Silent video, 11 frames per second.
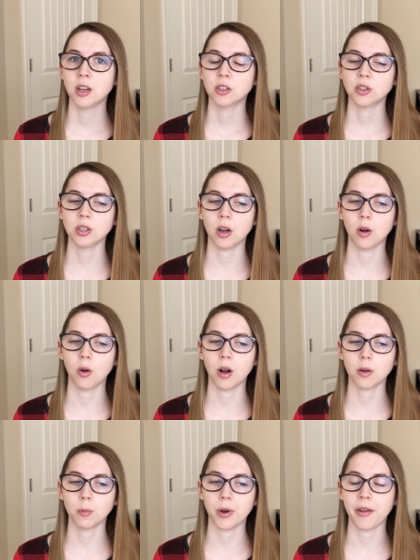So
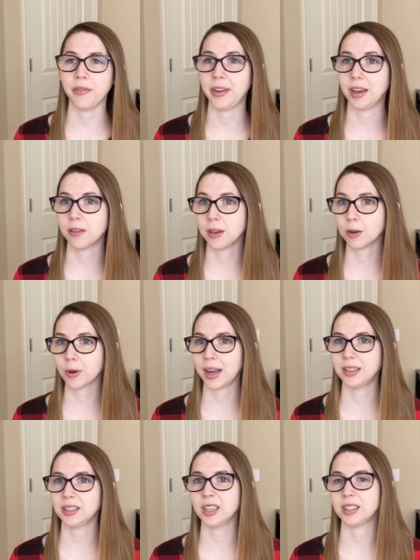what they
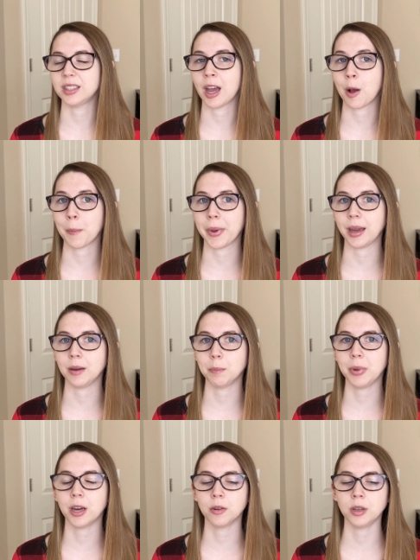theorize is that my
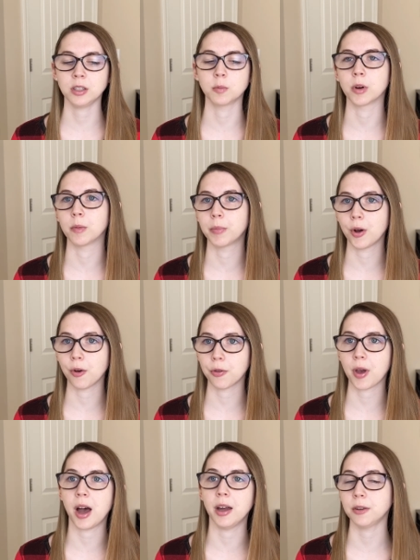parents were
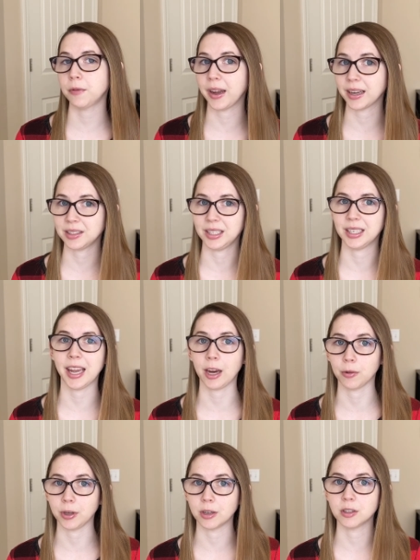both unaffected
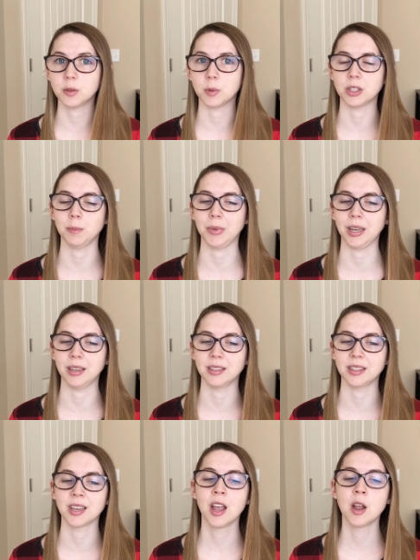carriers, which
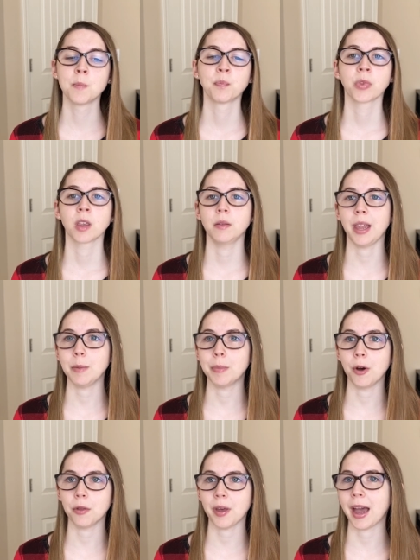means they
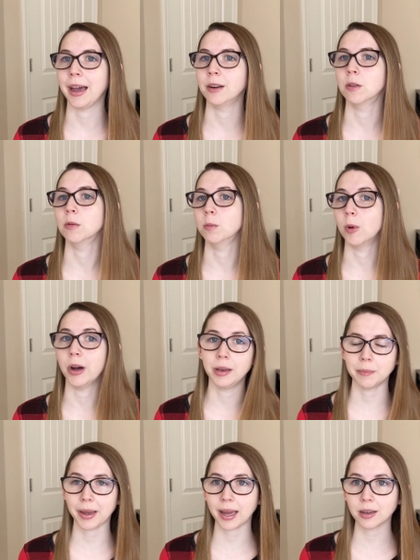both had
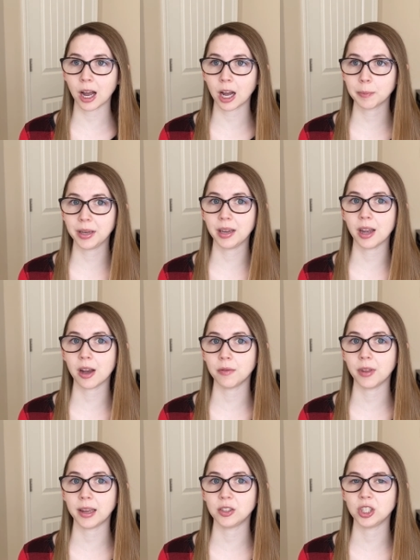one bad copy of
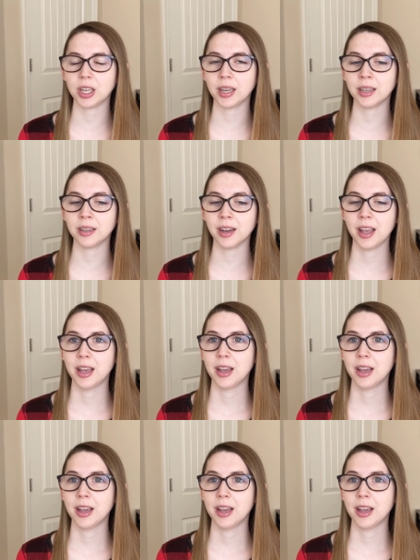that gene